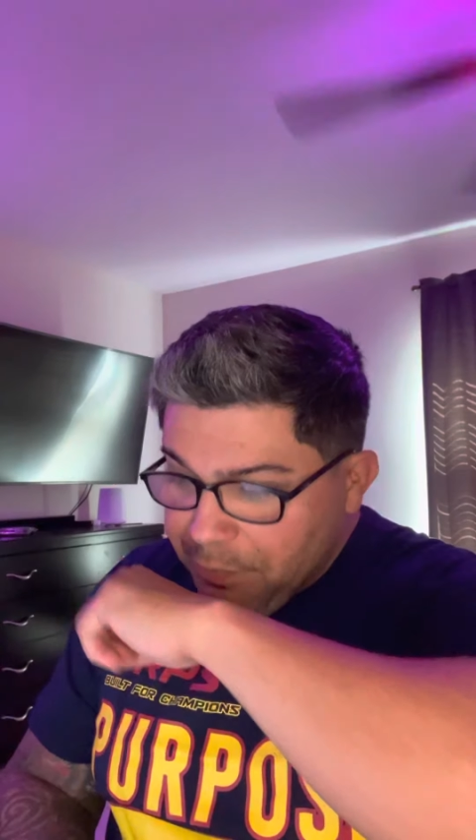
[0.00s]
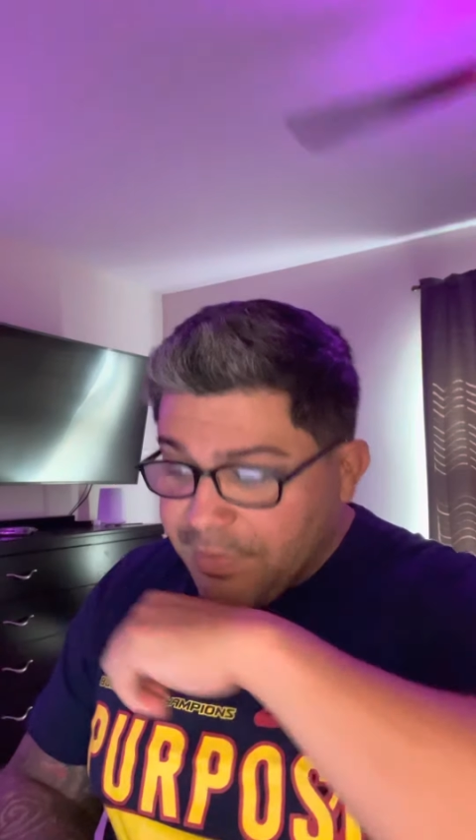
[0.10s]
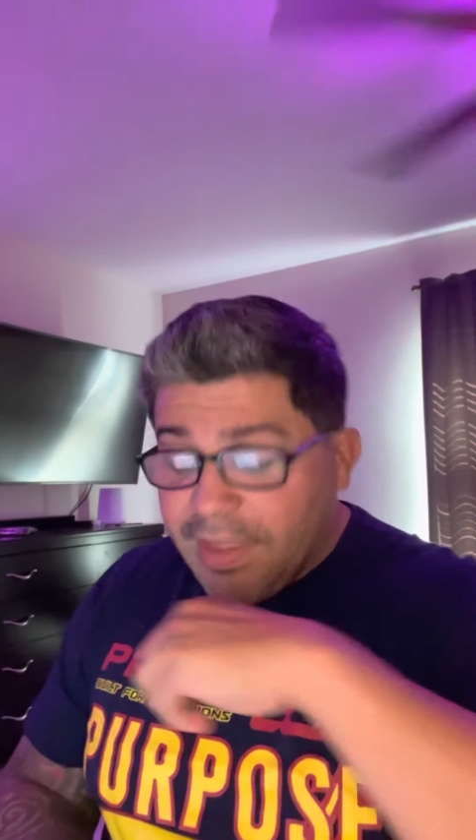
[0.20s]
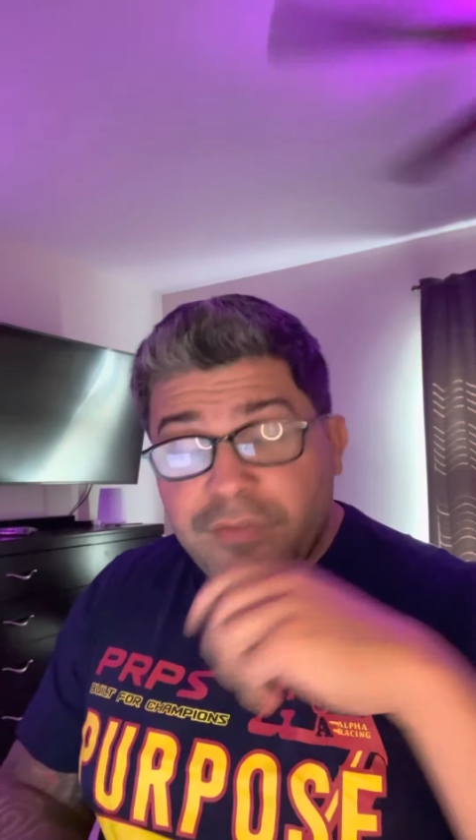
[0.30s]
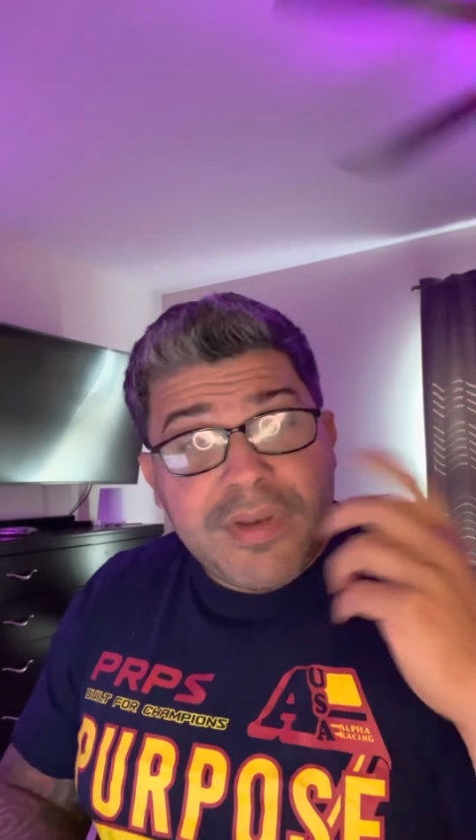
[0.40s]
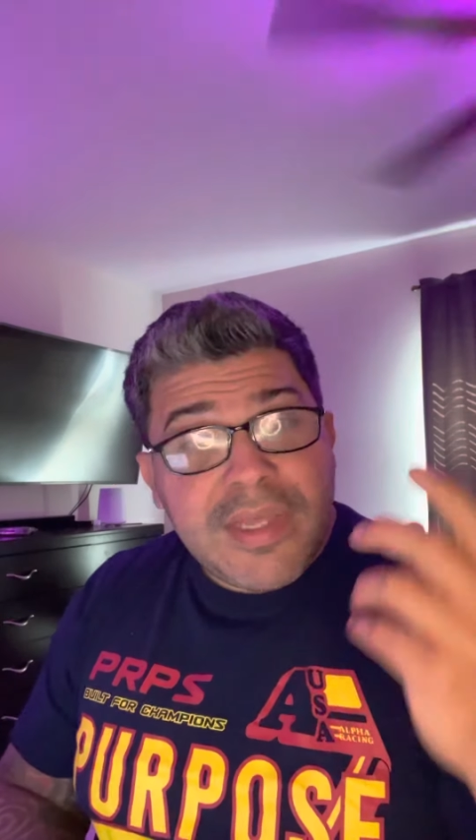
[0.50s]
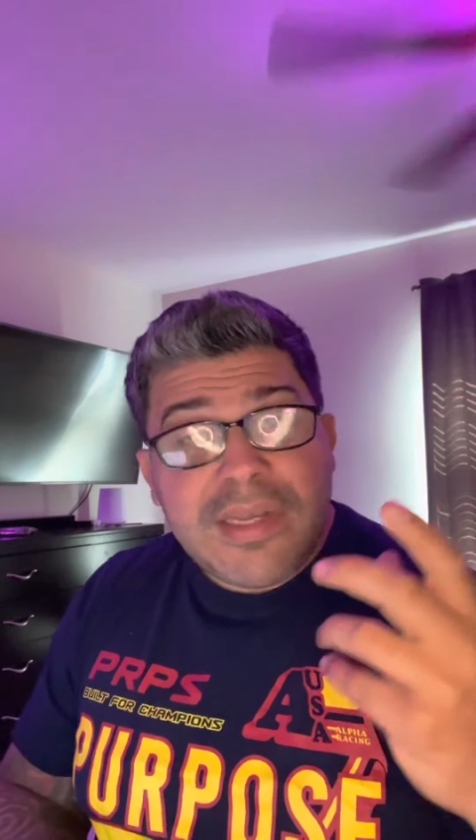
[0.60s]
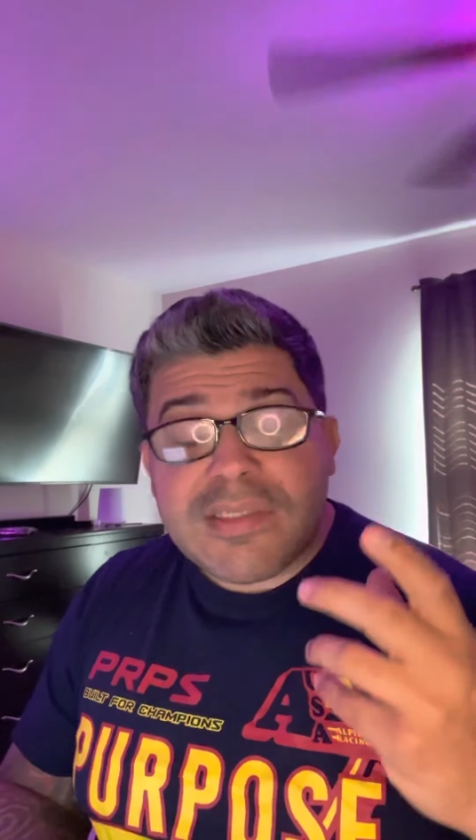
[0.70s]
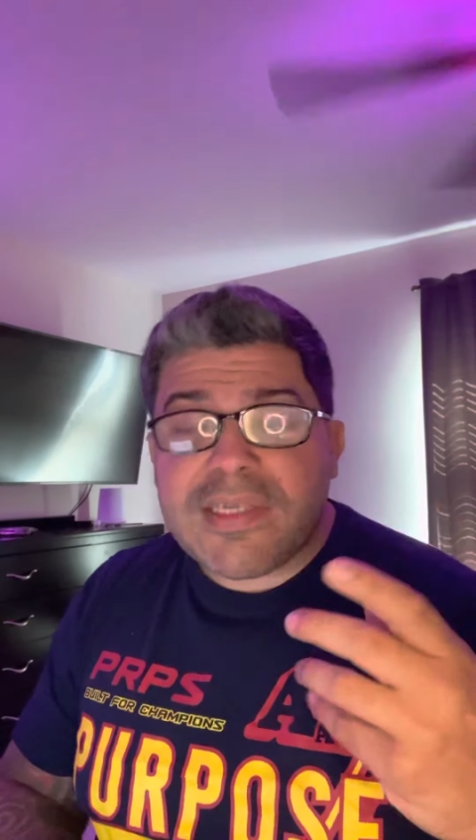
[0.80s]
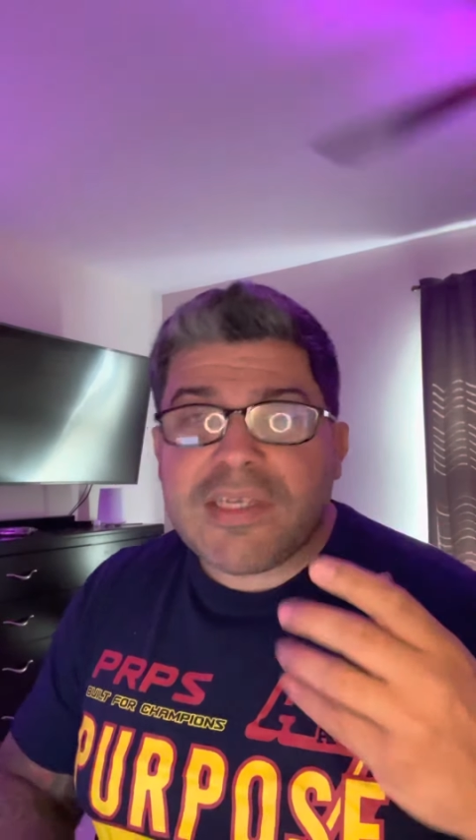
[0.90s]
that
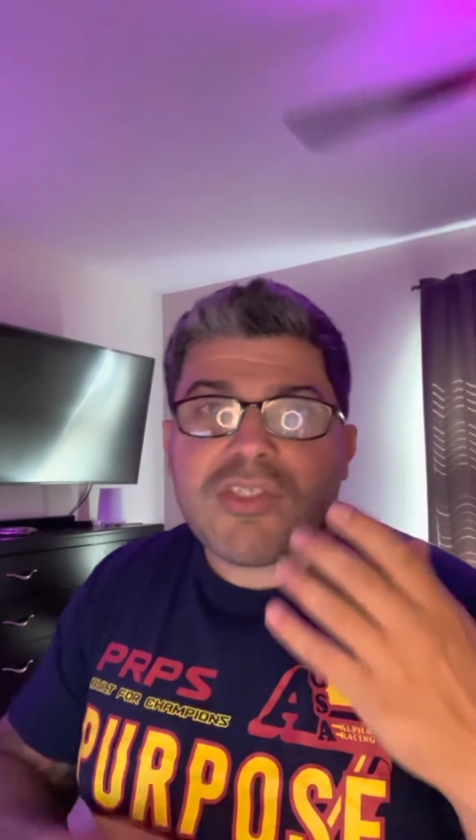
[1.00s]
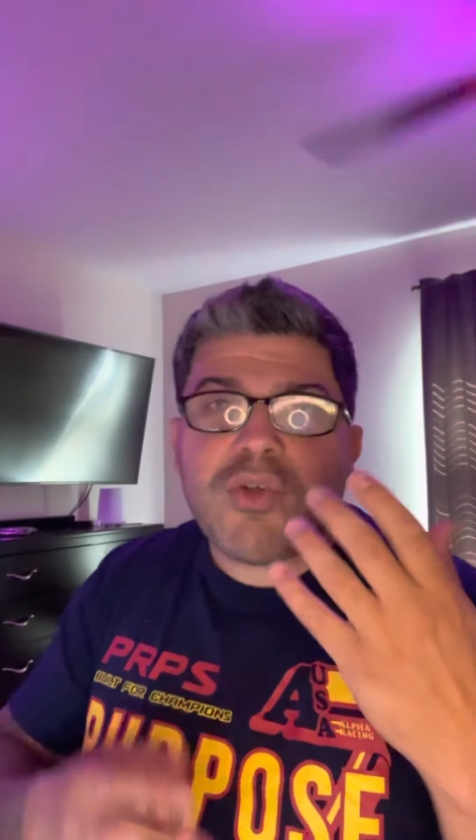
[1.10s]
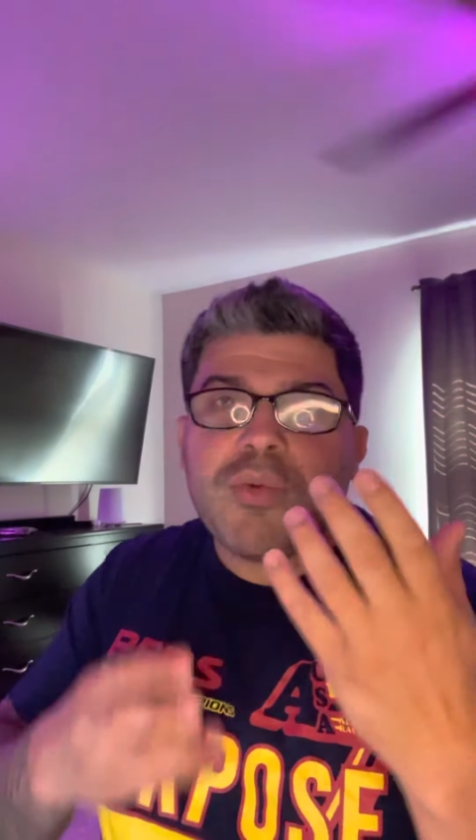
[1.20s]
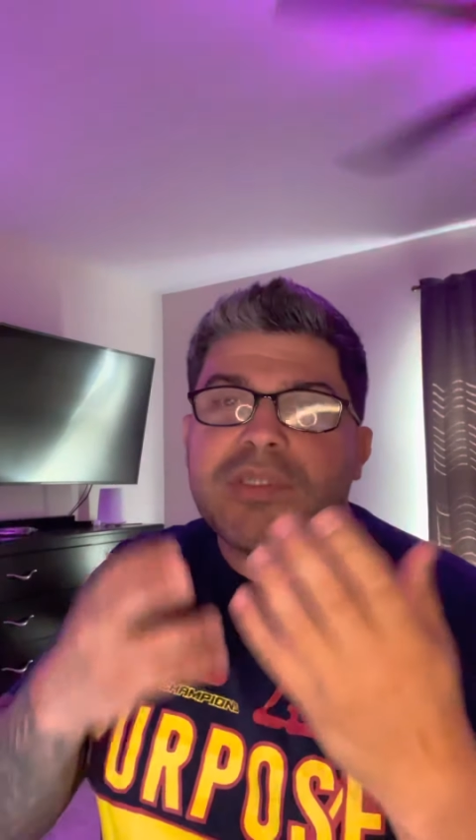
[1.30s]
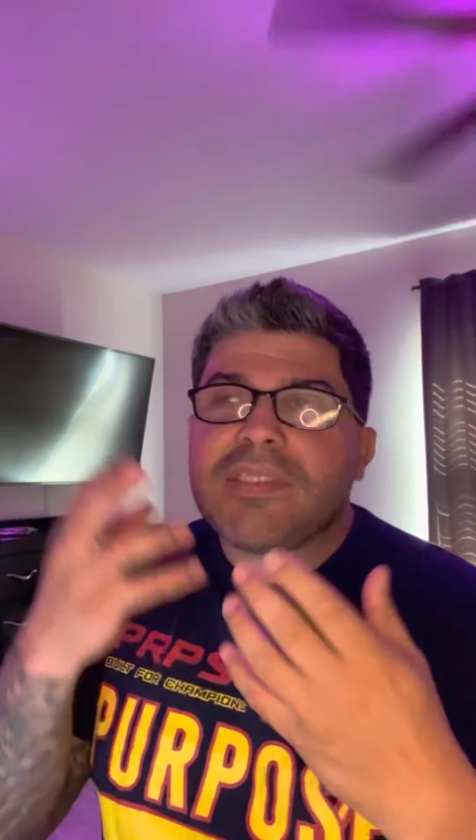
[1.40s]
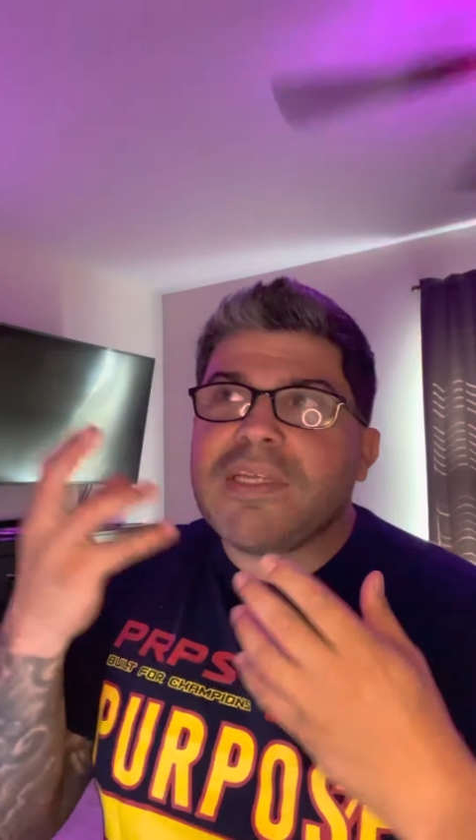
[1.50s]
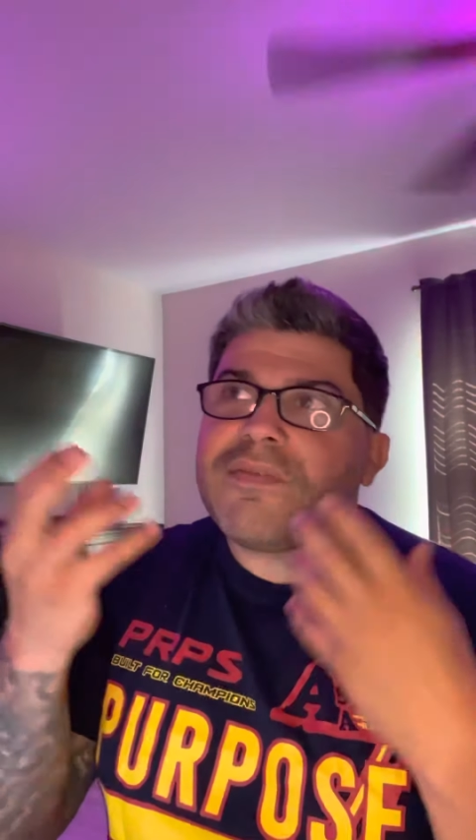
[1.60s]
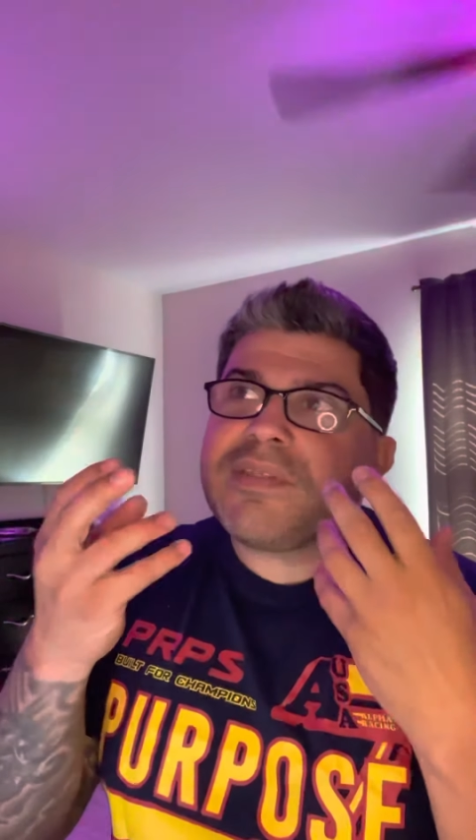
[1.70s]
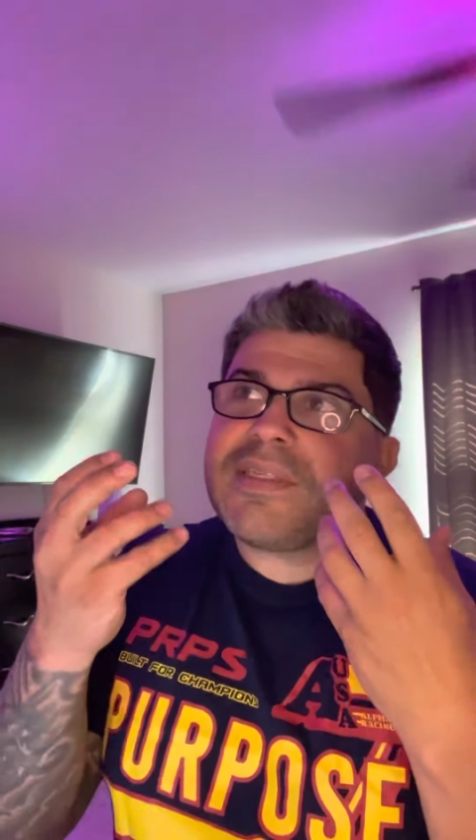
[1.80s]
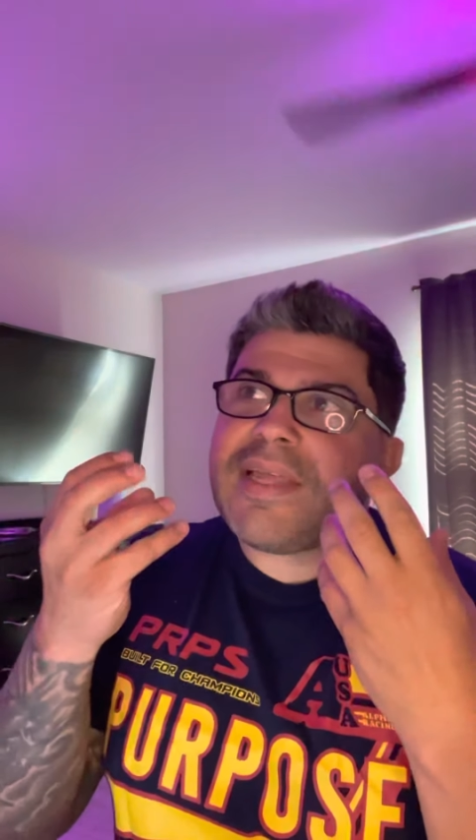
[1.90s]
vanilla tincture, which
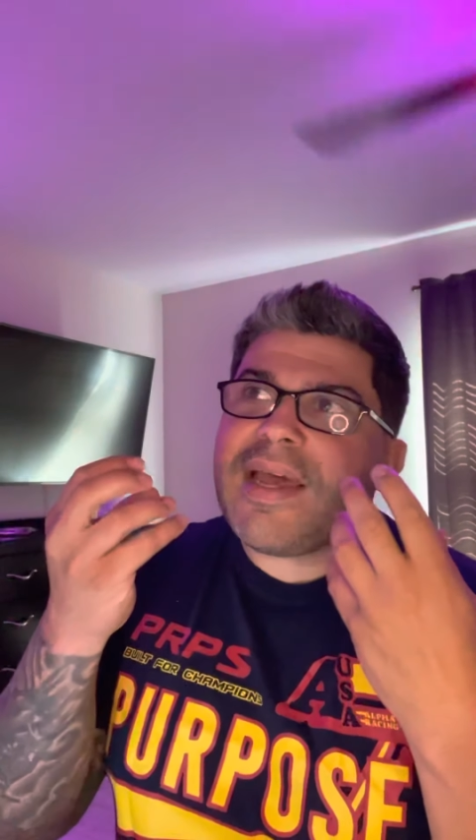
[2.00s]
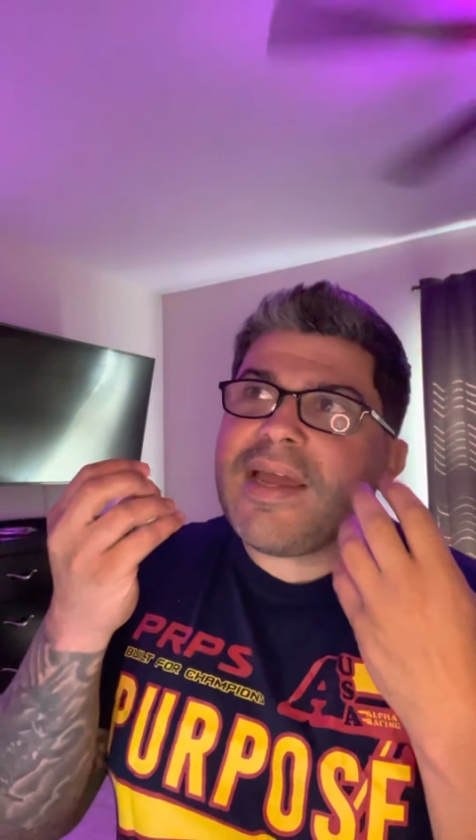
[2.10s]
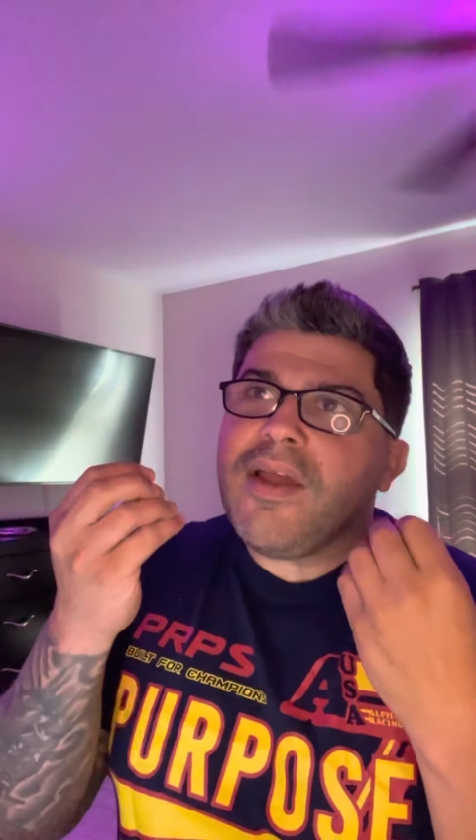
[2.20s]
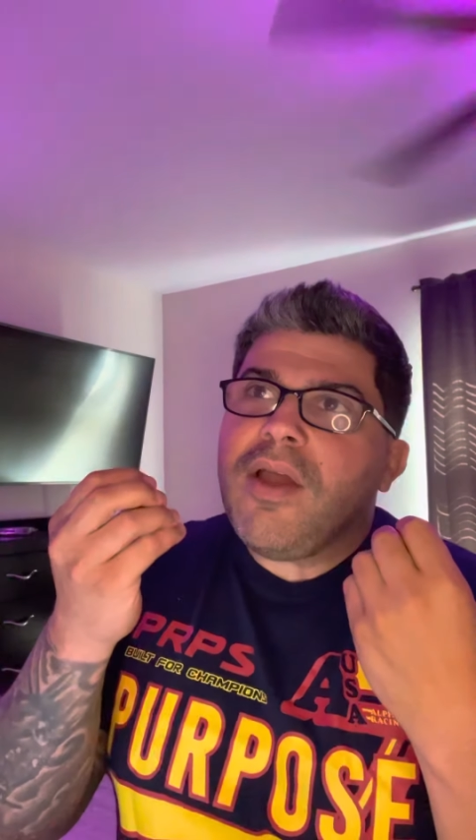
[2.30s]
gives it that,